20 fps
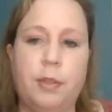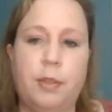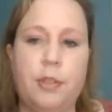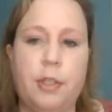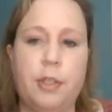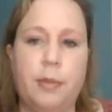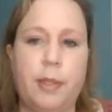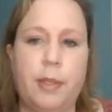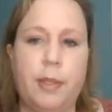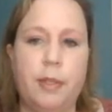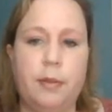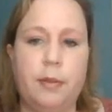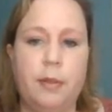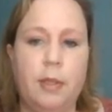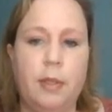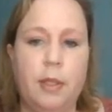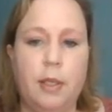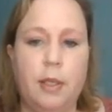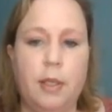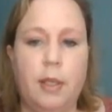are doing.
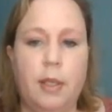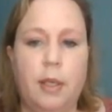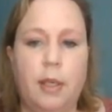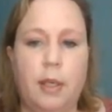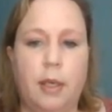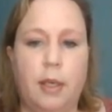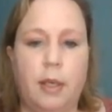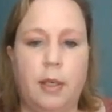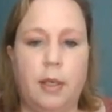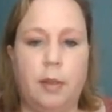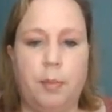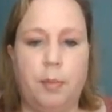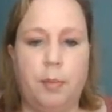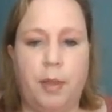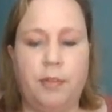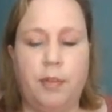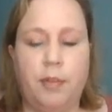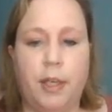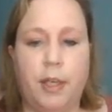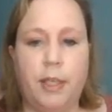I
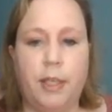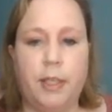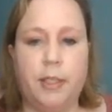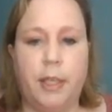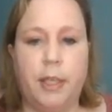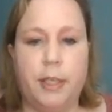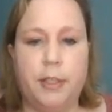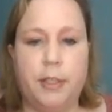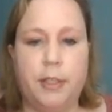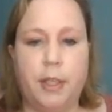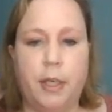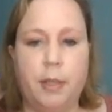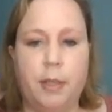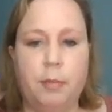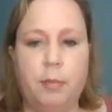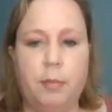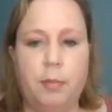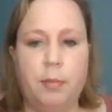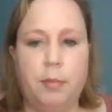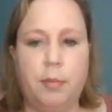find at nighttime,
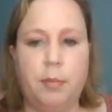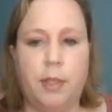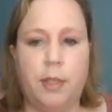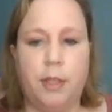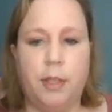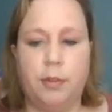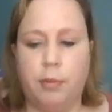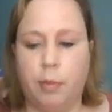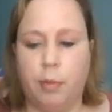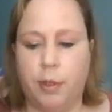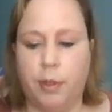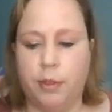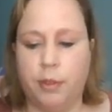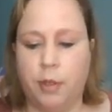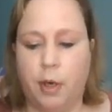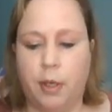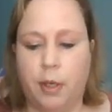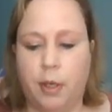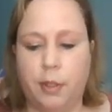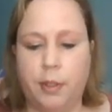kids want to
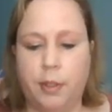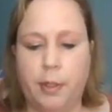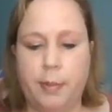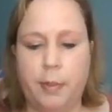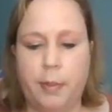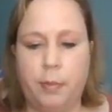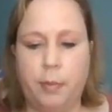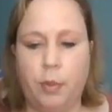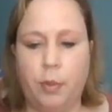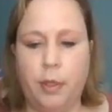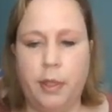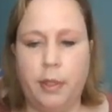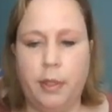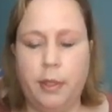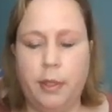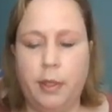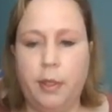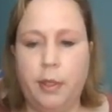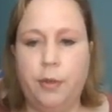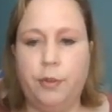talk a little bit more.
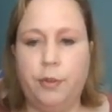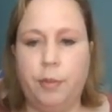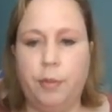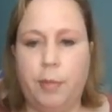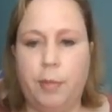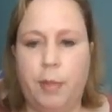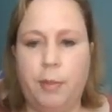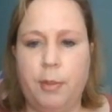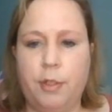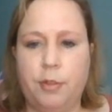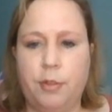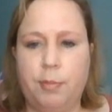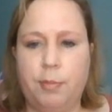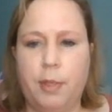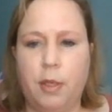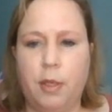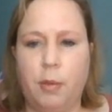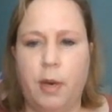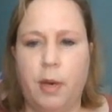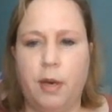So maybe just
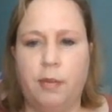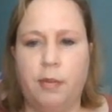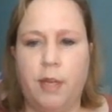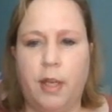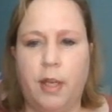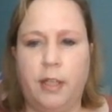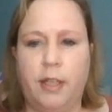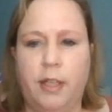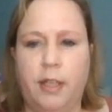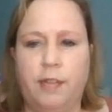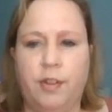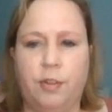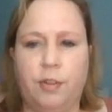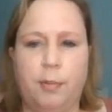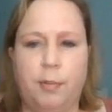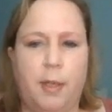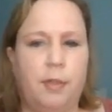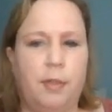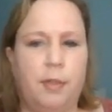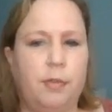being aware of that, leaving
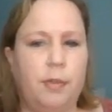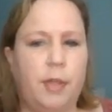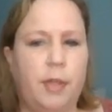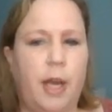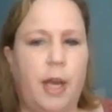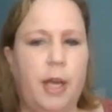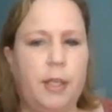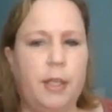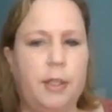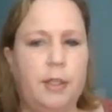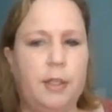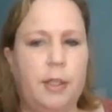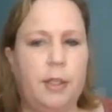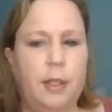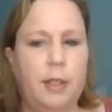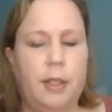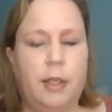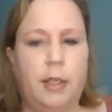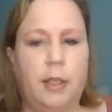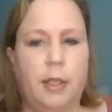space for that,
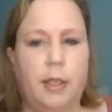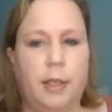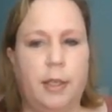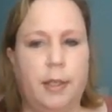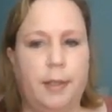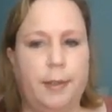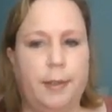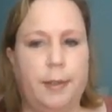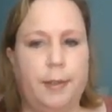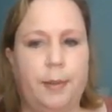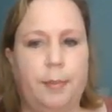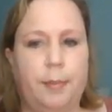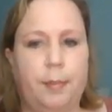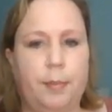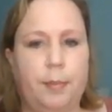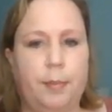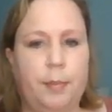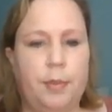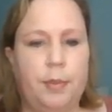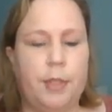to
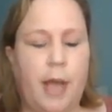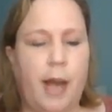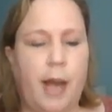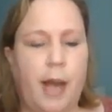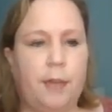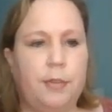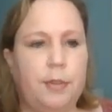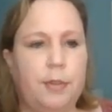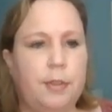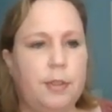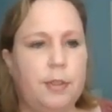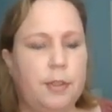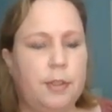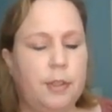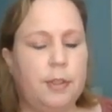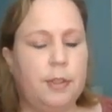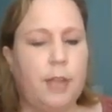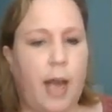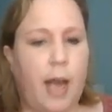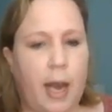
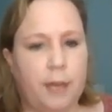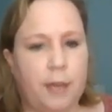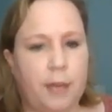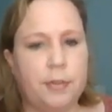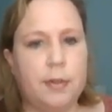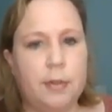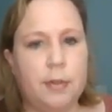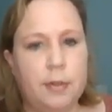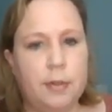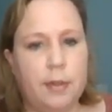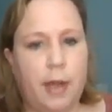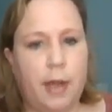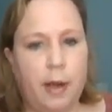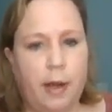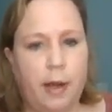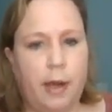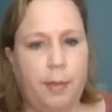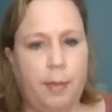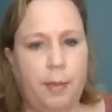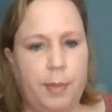ask
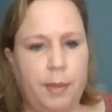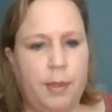how